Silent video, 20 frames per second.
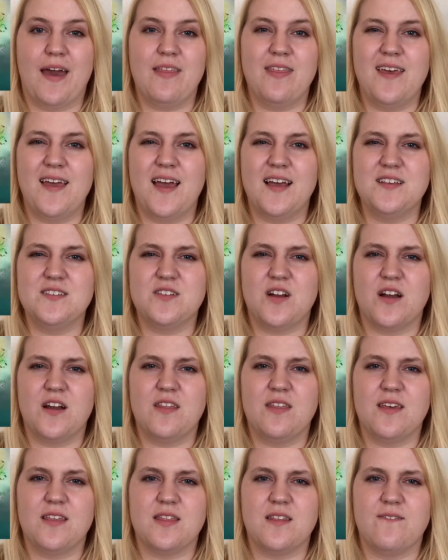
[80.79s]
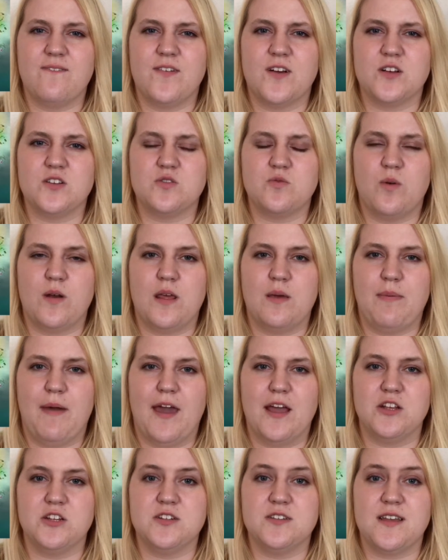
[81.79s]
I think I started like the first twenty
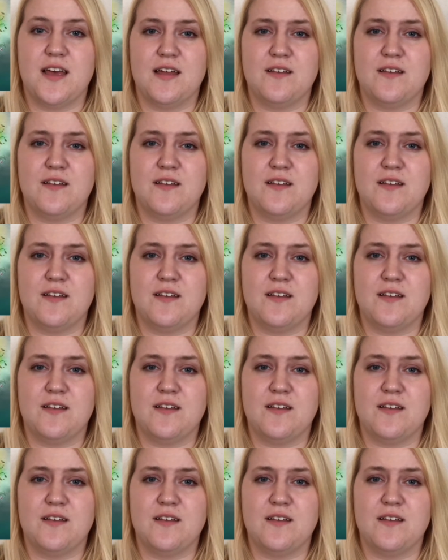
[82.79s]
pages,